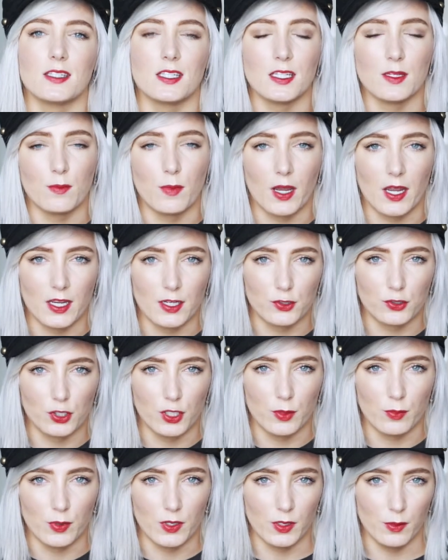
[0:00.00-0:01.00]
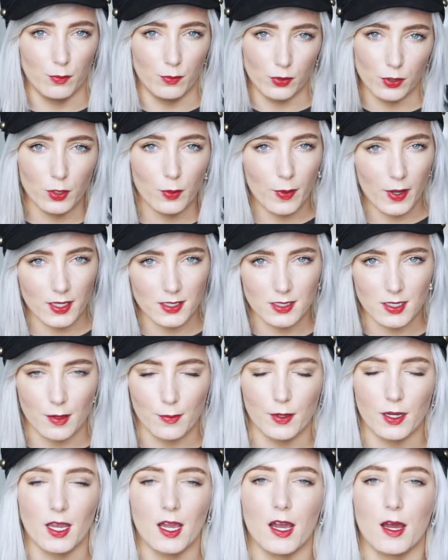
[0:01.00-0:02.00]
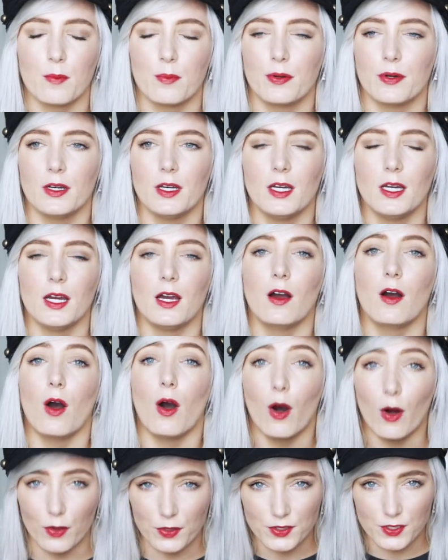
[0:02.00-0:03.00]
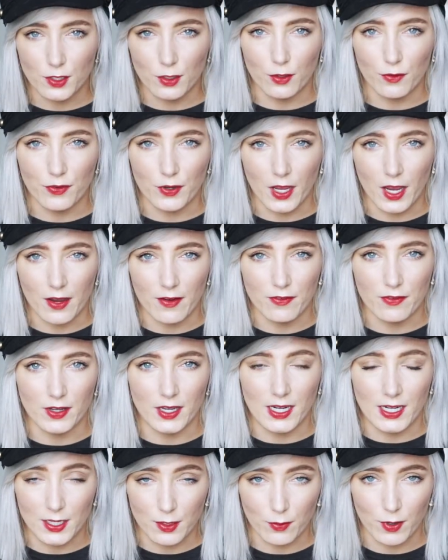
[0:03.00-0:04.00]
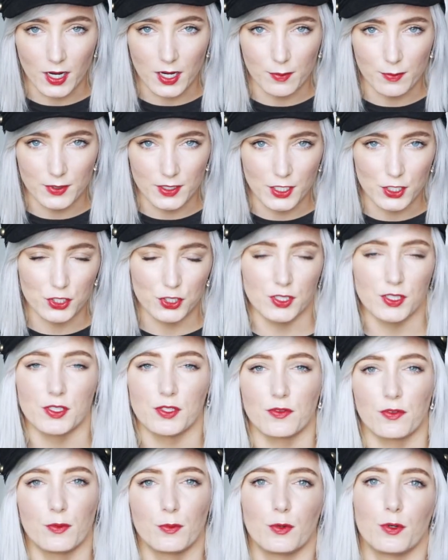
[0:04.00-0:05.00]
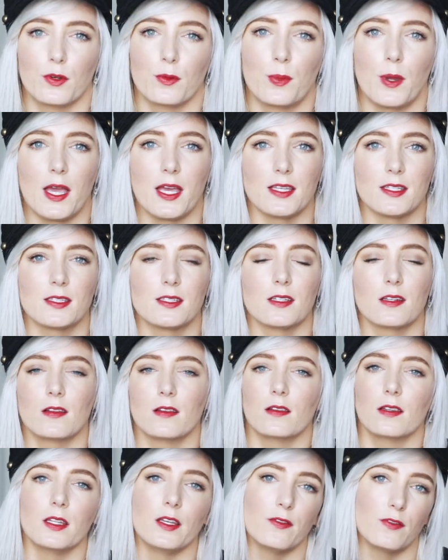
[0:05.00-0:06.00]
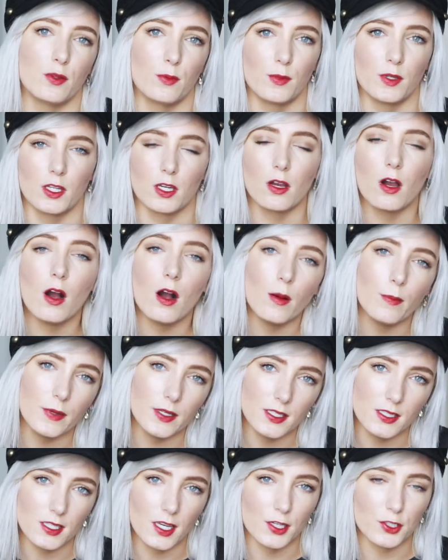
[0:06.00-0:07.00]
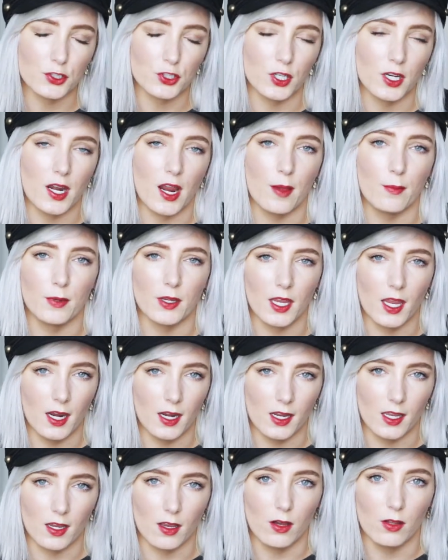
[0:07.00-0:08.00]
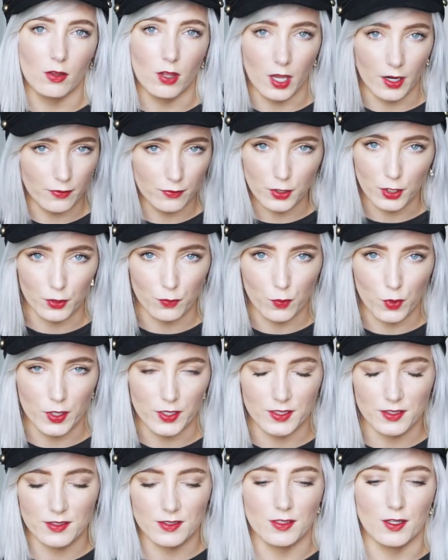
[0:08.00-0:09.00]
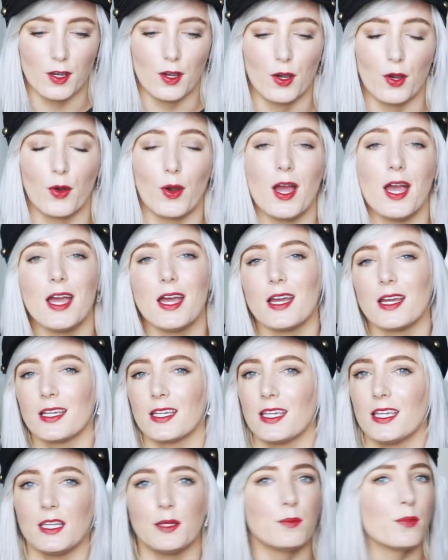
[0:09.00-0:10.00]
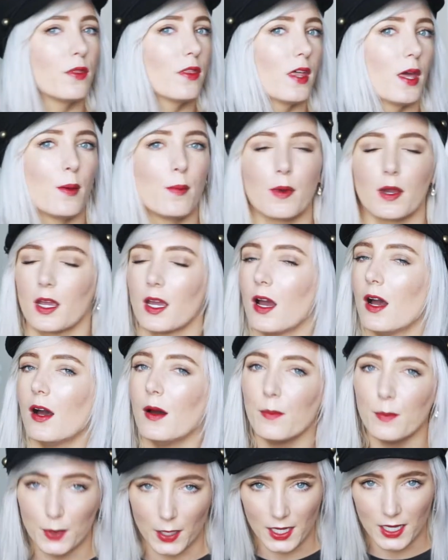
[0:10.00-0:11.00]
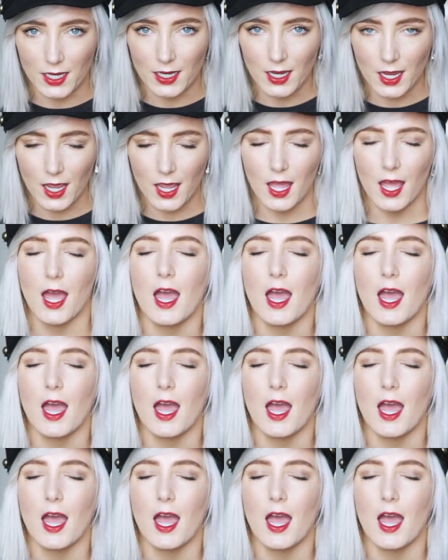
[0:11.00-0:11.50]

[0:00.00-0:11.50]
see my trip in Budapest coming up. Also, if you have any recommendations for Budapest, leave them in the comment section. I've been getting a lot of good ones, so keep them coming.